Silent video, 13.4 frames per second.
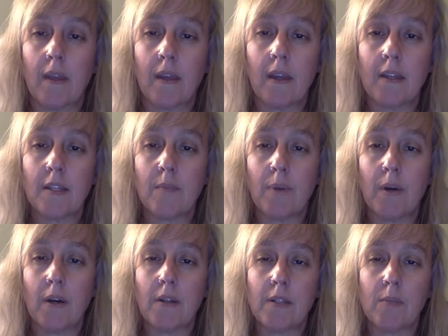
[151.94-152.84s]
It's
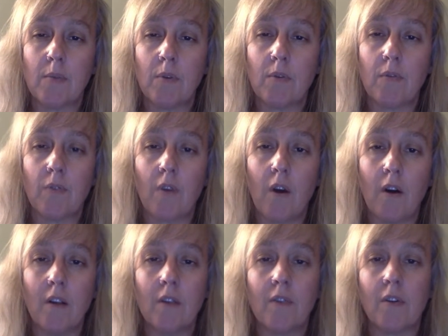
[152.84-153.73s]
impossible for
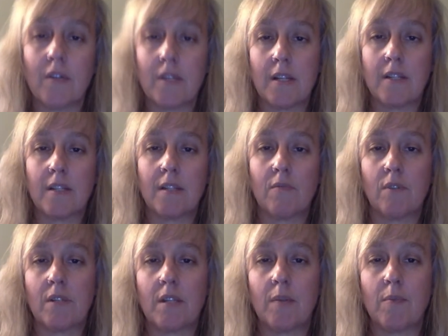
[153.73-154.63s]
all of our sense
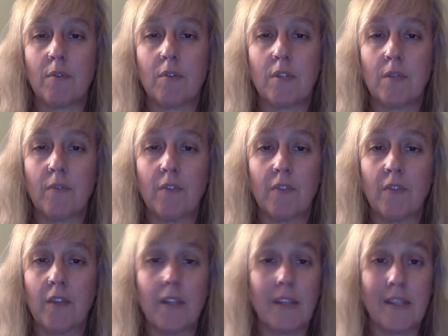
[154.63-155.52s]
receptors to be
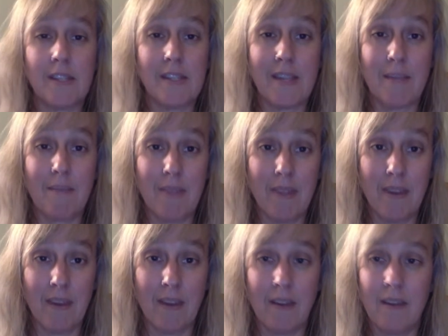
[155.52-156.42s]
feeling the same
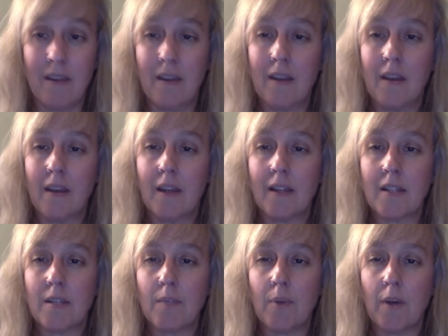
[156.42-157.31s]
thing, and
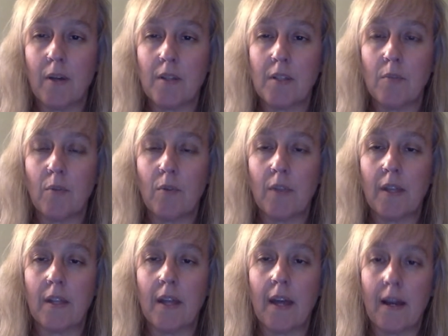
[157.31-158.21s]
it's impossible
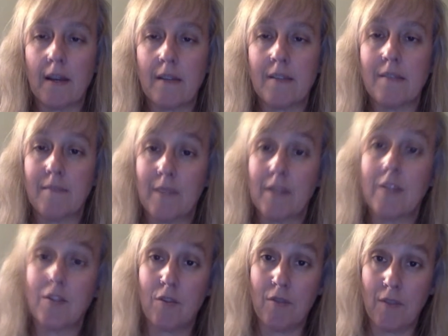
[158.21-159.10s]
that X,
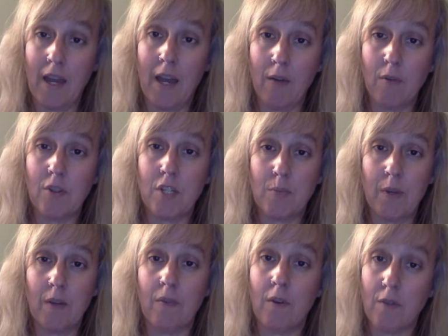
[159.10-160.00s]
insert that which is
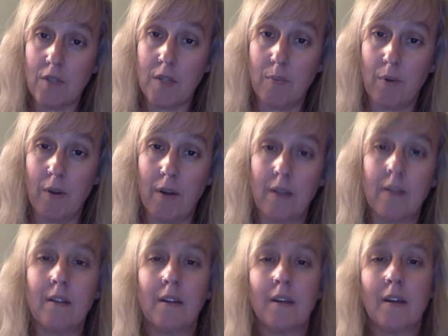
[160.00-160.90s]
being focused
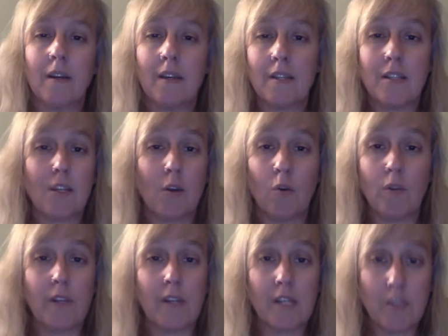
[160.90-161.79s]
upon, is the
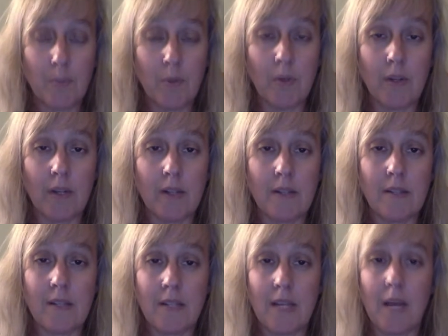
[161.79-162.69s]
only experience
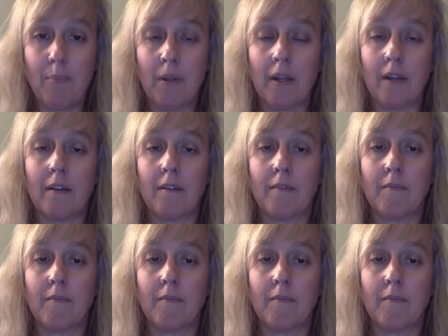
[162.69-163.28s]
that's happening.